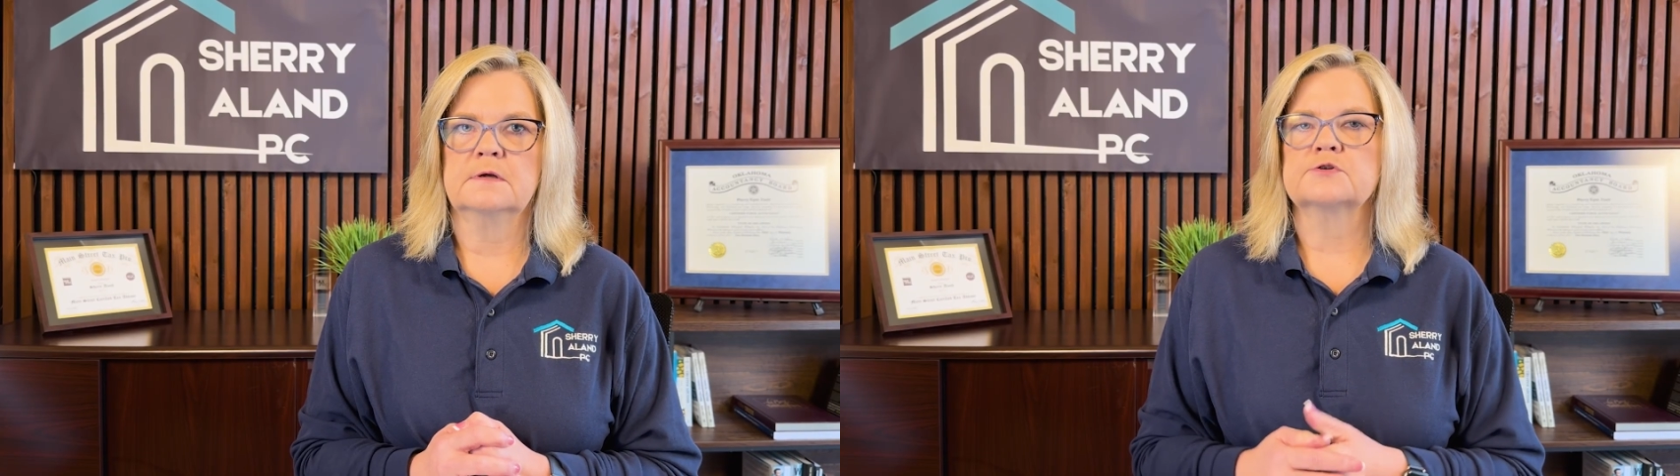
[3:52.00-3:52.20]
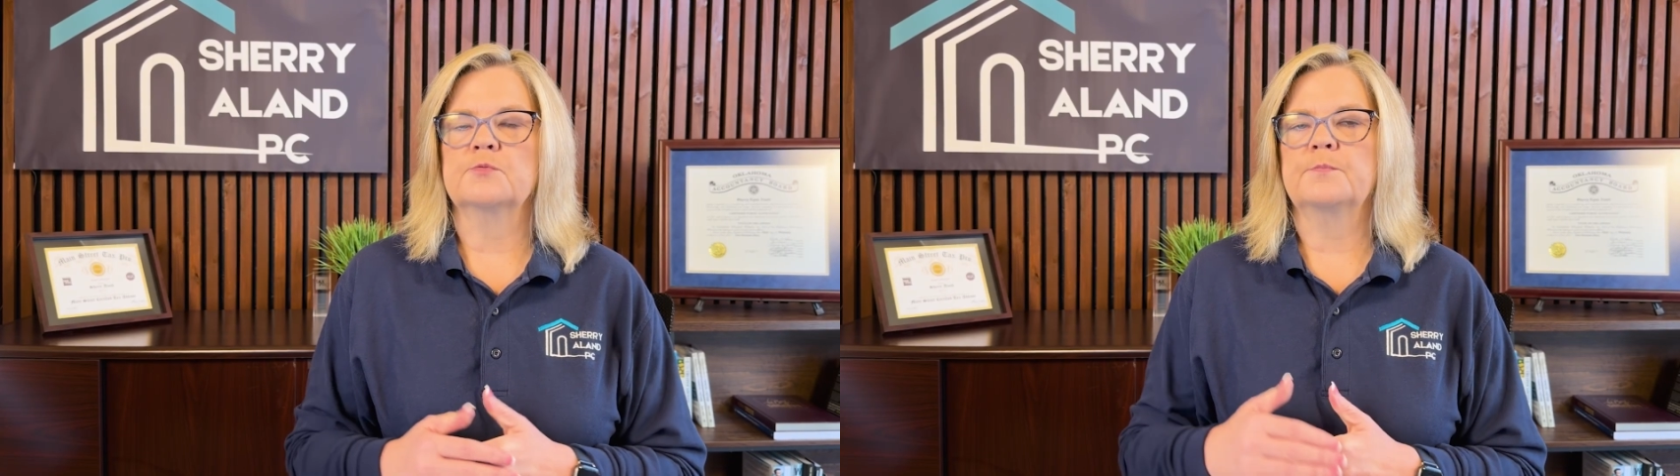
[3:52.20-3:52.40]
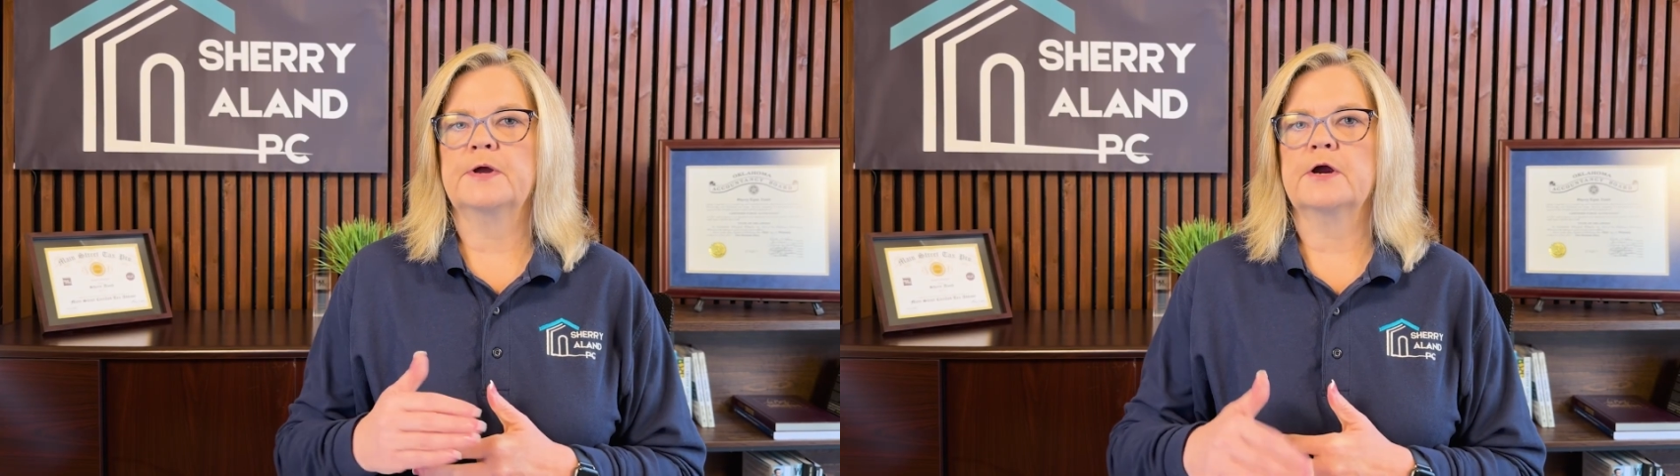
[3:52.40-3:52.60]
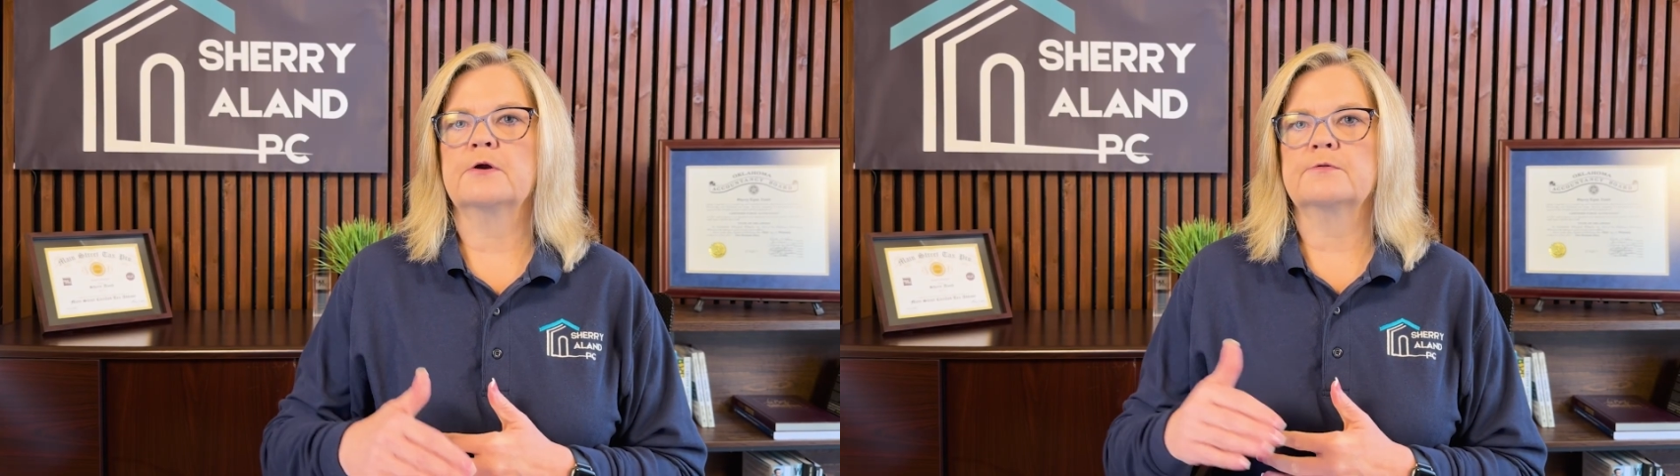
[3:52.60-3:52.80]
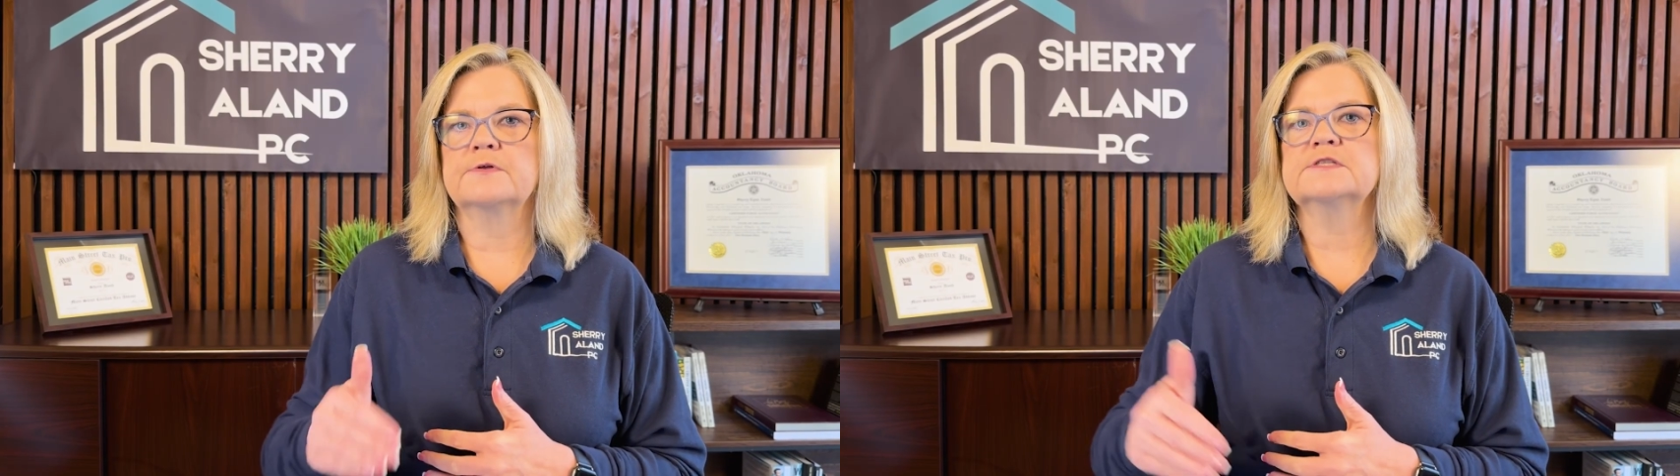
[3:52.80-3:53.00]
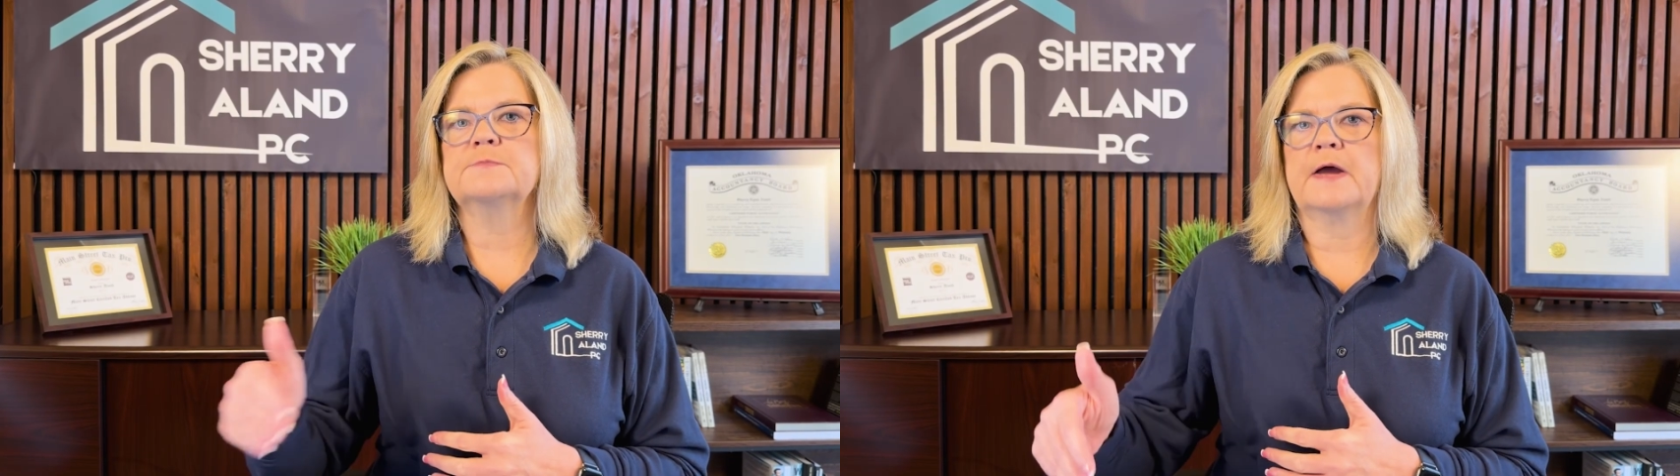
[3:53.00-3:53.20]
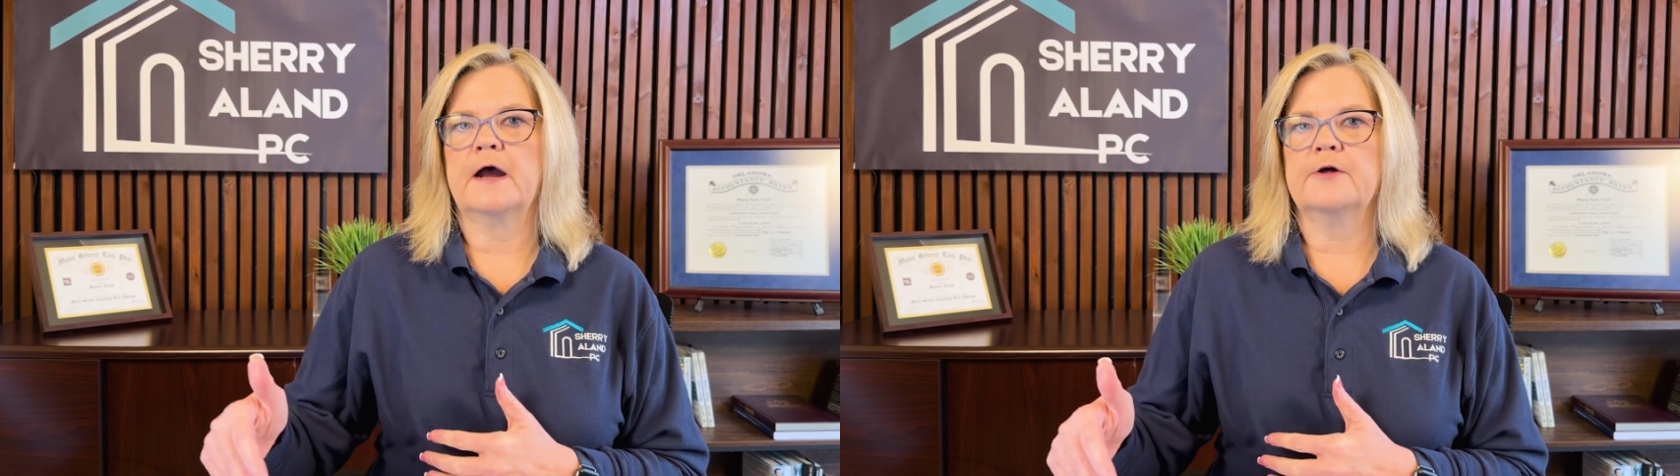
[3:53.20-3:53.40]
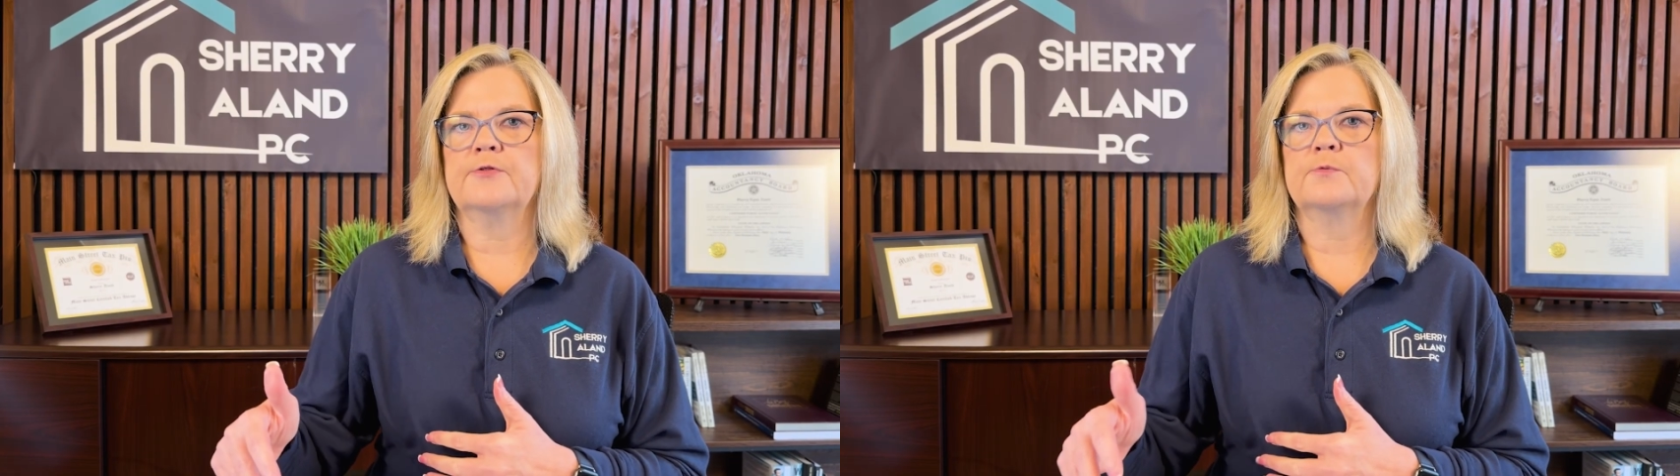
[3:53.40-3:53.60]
So pair this path